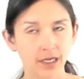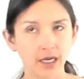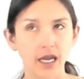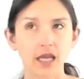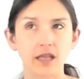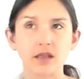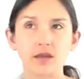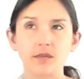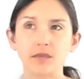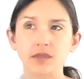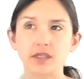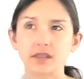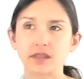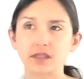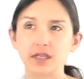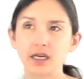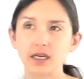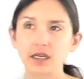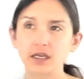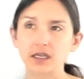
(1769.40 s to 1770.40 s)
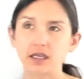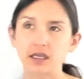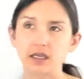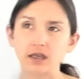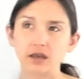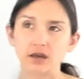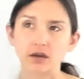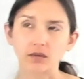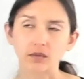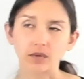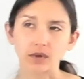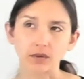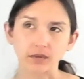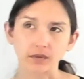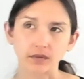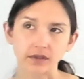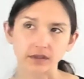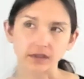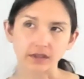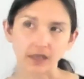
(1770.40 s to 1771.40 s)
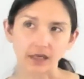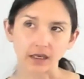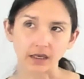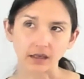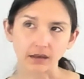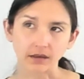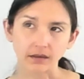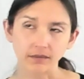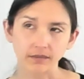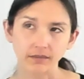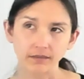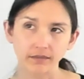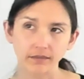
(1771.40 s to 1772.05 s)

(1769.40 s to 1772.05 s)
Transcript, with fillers: And the mistake here, we would say,